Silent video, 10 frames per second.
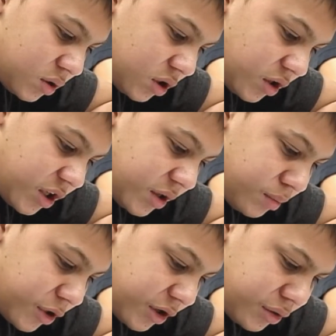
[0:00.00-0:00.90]
It's the
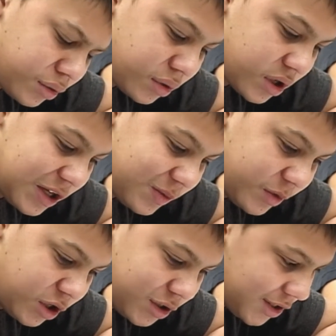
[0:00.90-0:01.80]
lowest Oregon
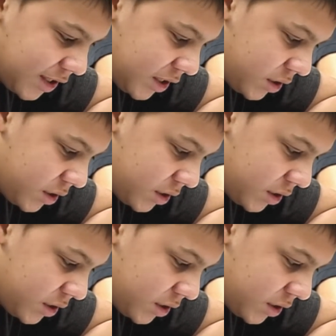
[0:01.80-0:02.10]
schools have